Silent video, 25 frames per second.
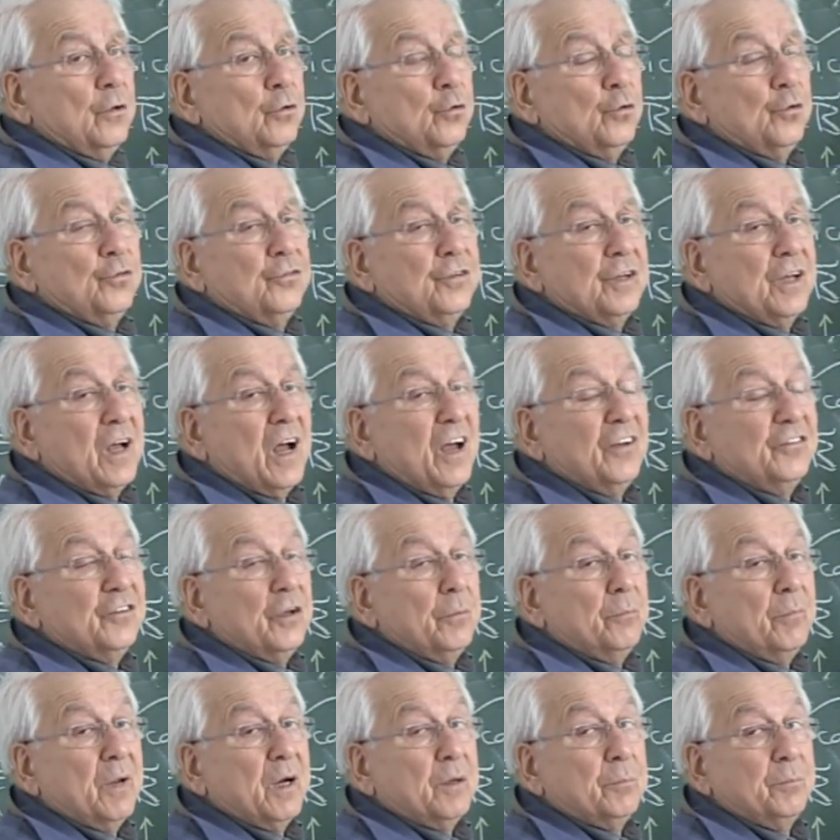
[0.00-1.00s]
using
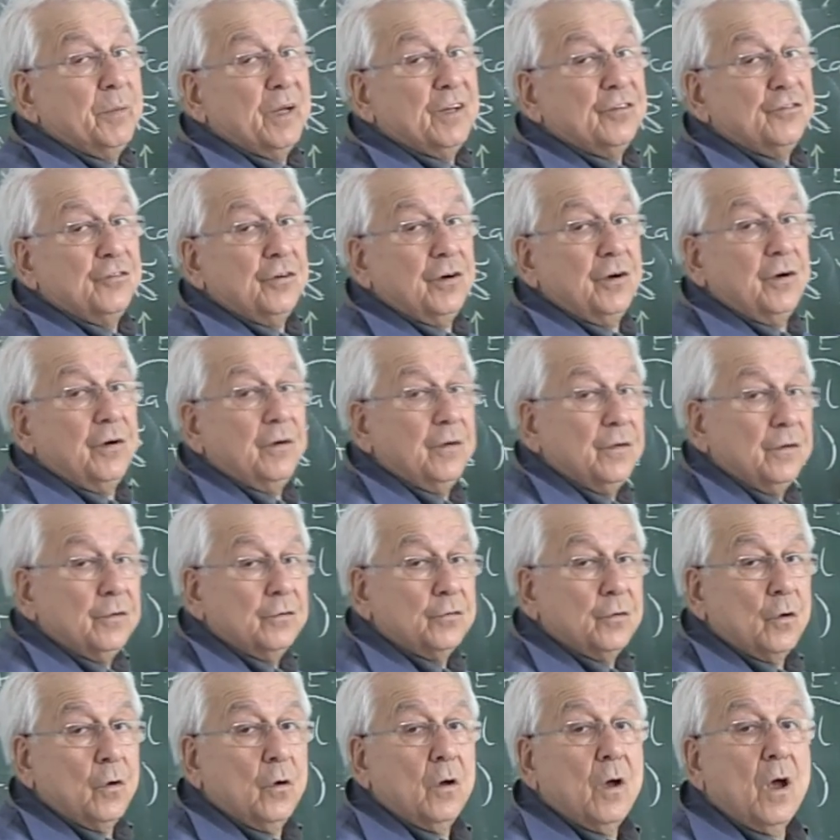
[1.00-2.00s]
Heisenberg picture.
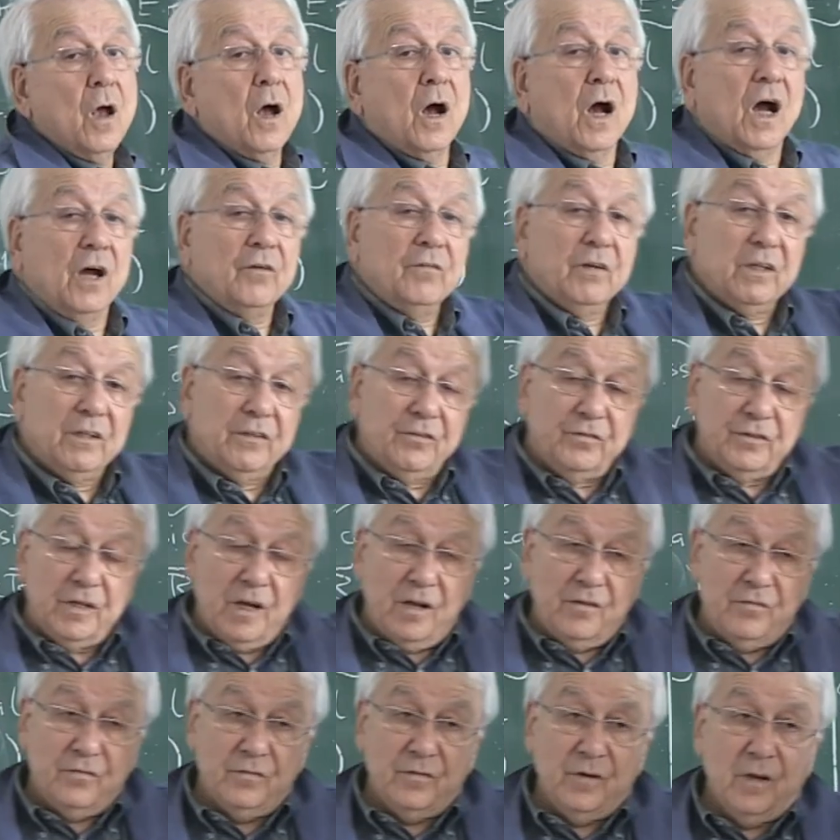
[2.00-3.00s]
So I will
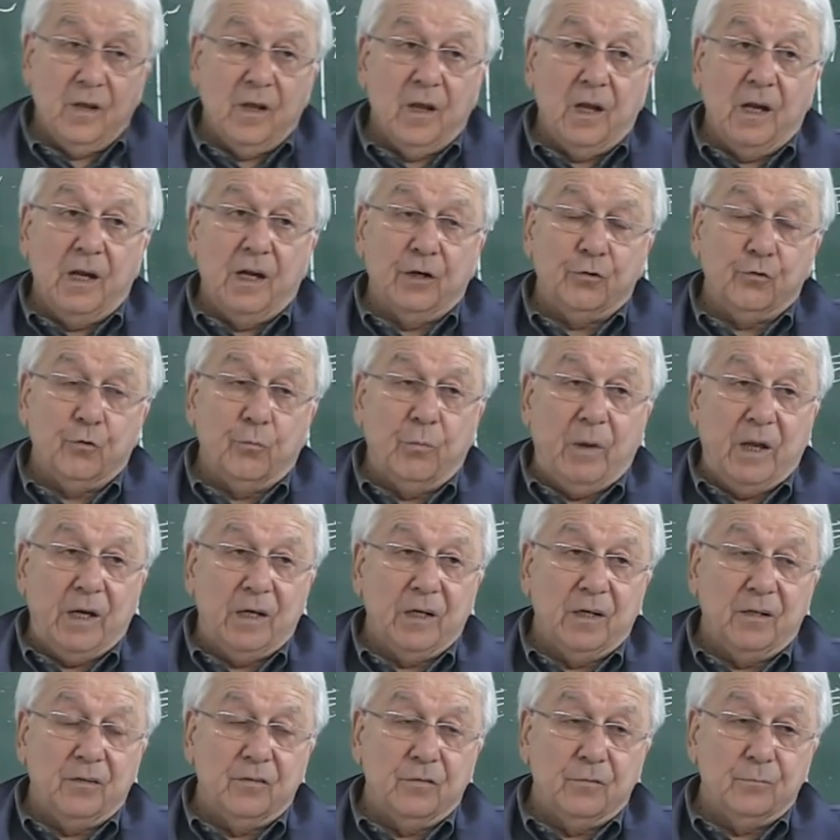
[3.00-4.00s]
discuss
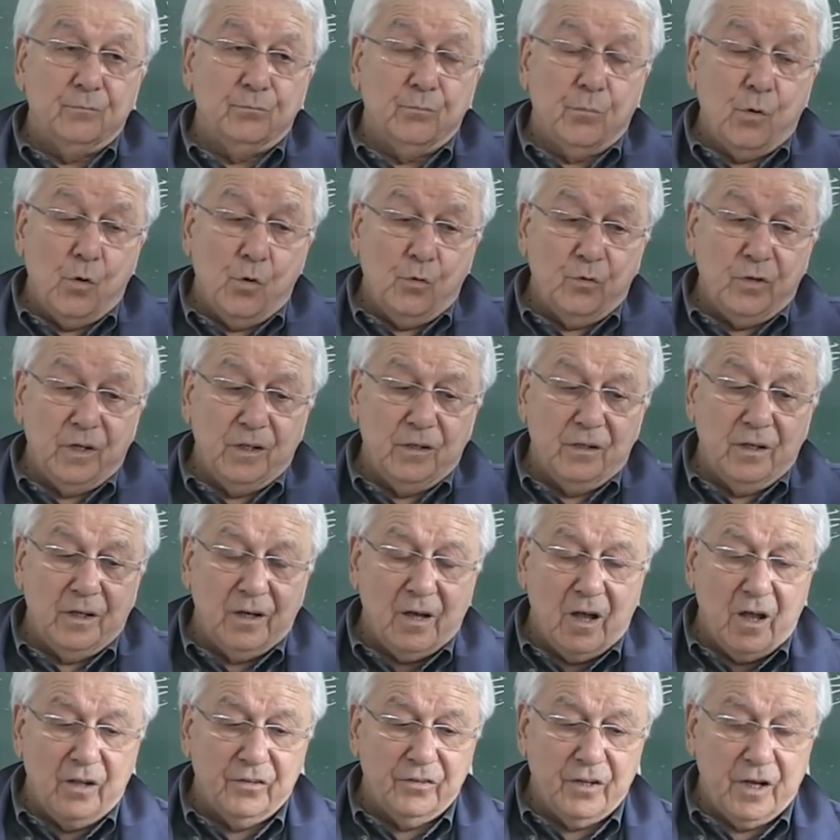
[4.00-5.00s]
electromagnetism both in the
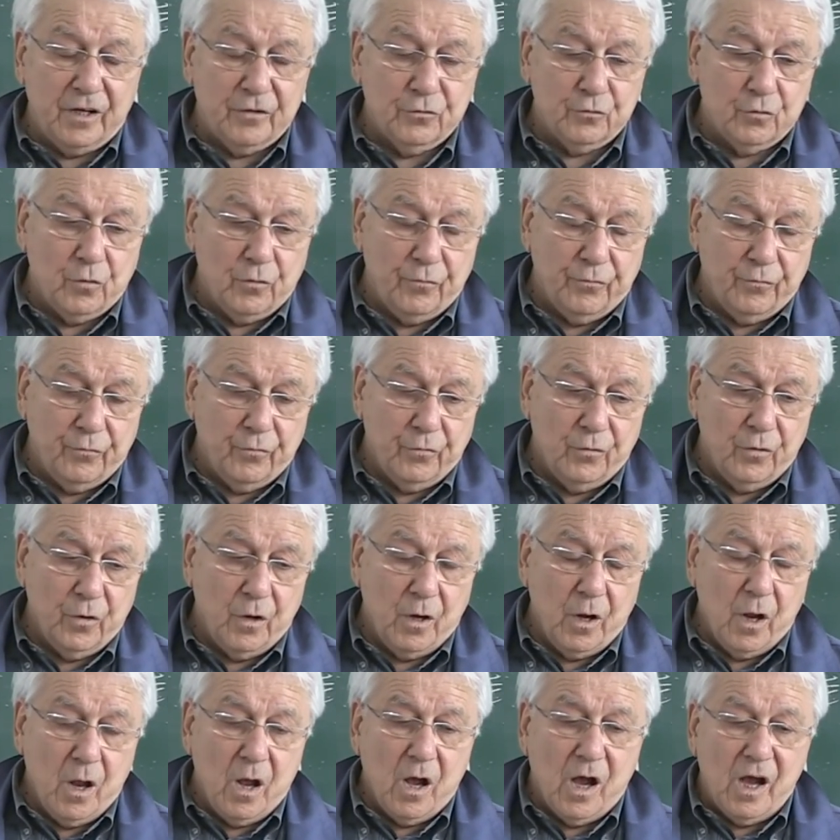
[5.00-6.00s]
context of
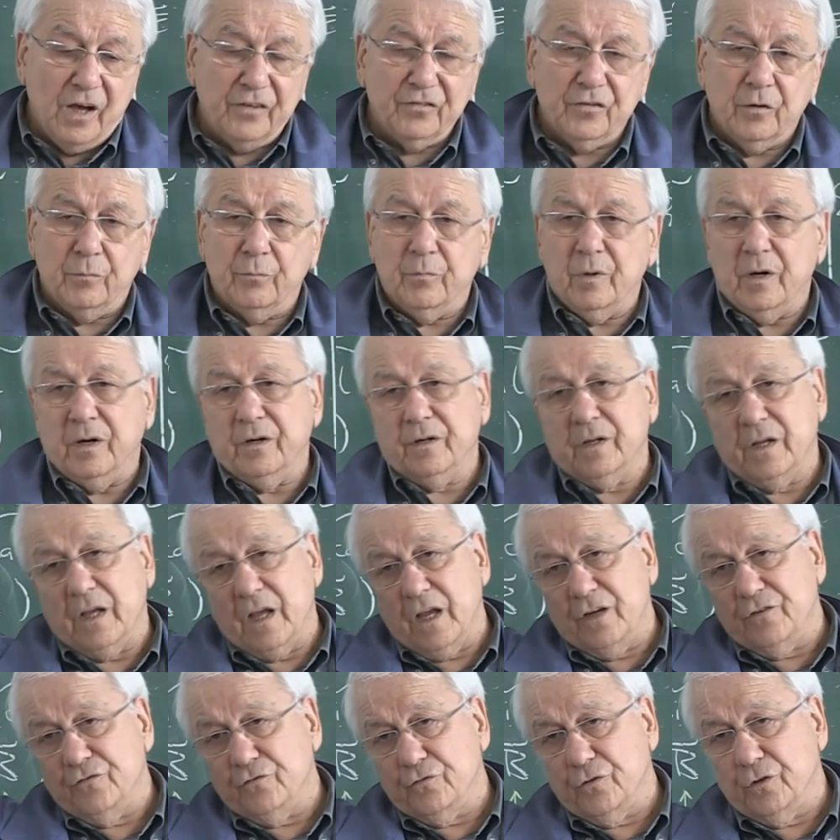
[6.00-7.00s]
Heisenberg
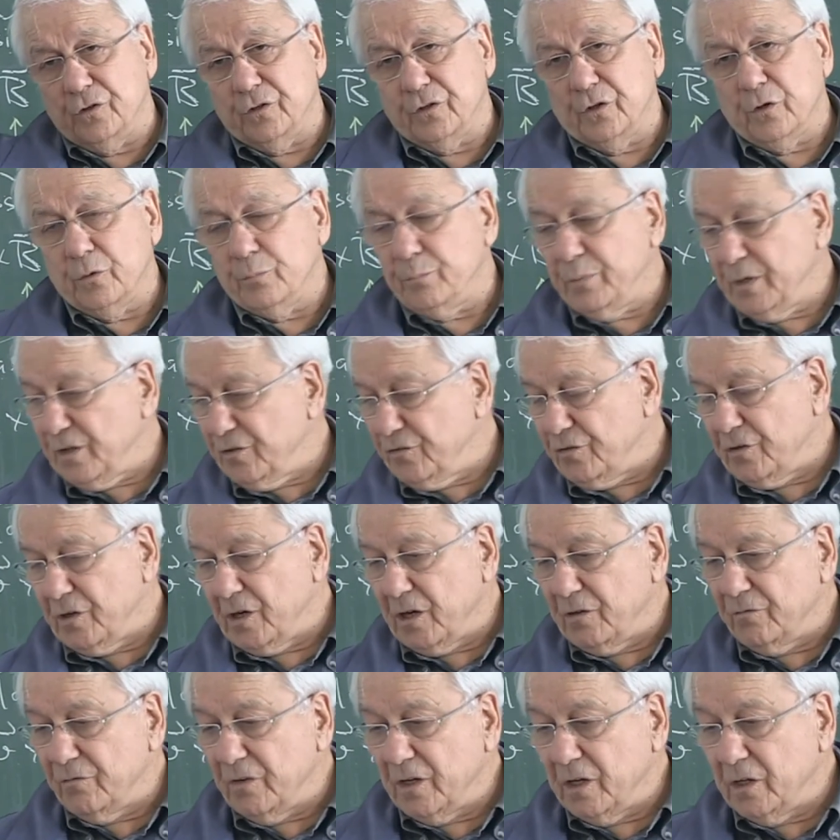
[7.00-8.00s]
and Schrödinger picture,
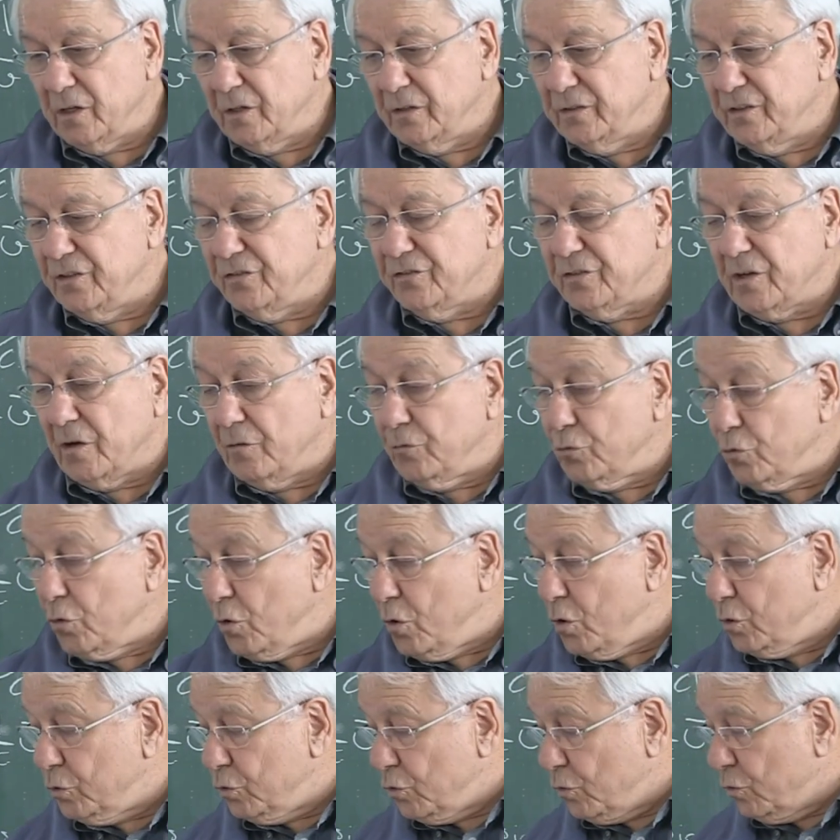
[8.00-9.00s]
and we'll discover
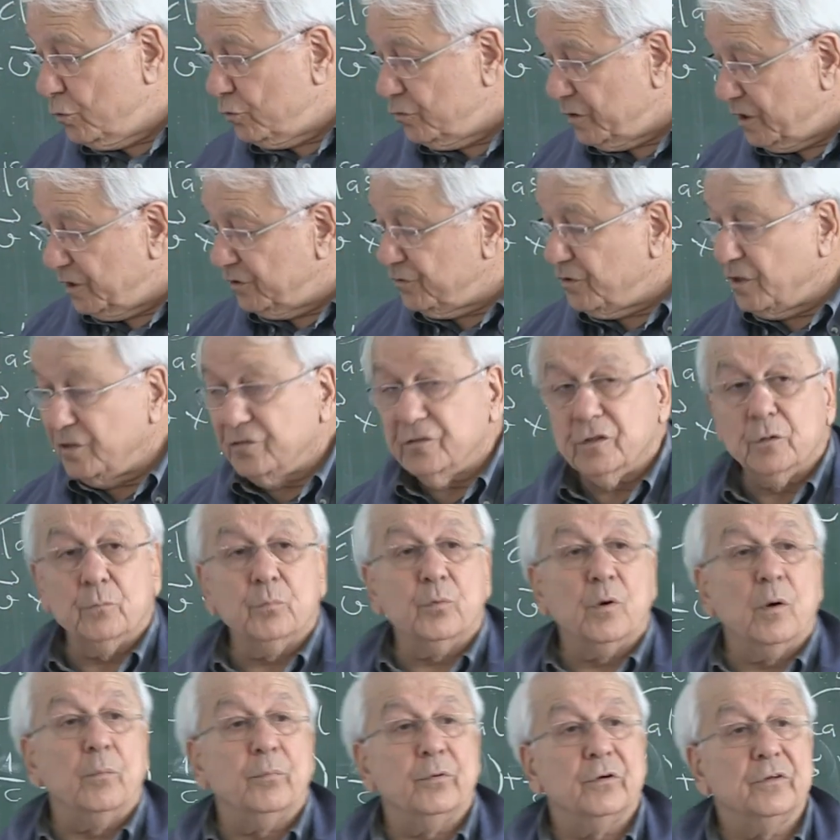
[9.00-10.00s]
all those interesting
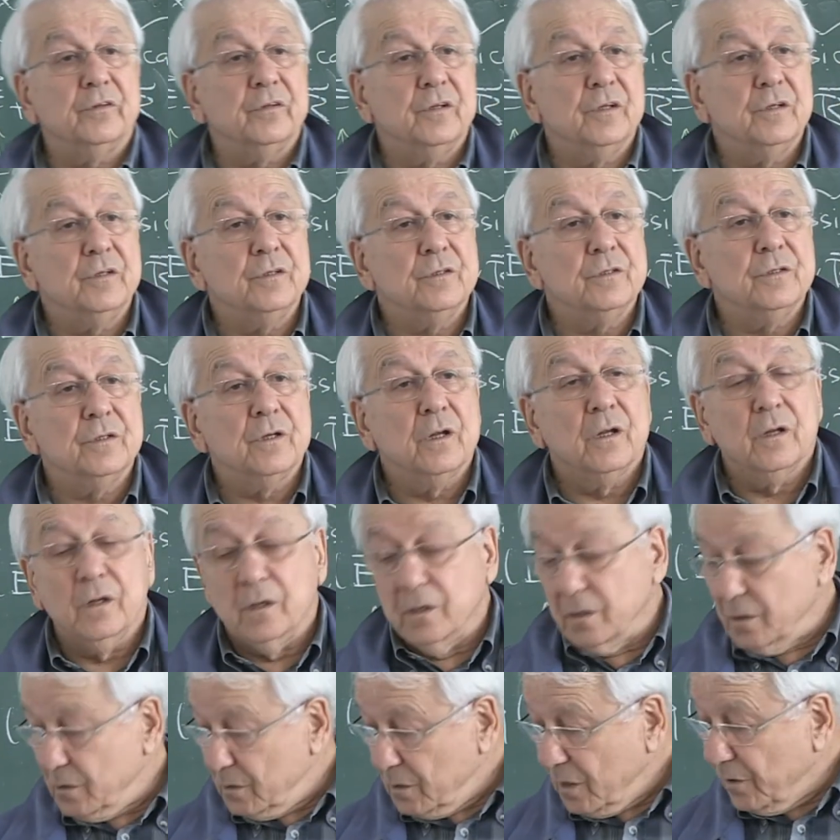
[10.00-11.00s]
properties
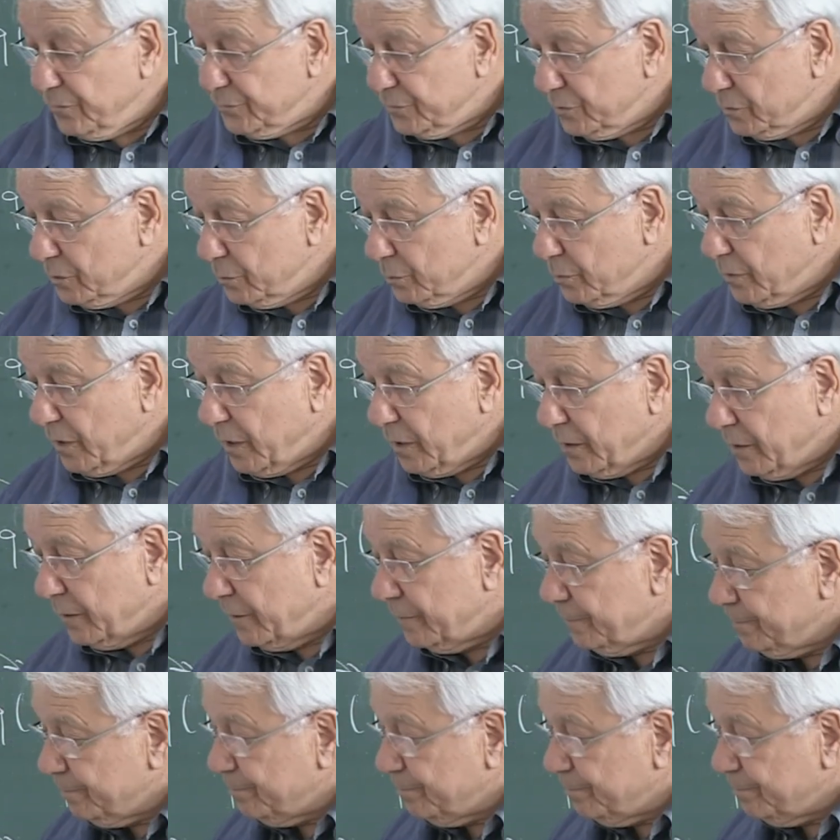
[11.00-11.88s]
after the break.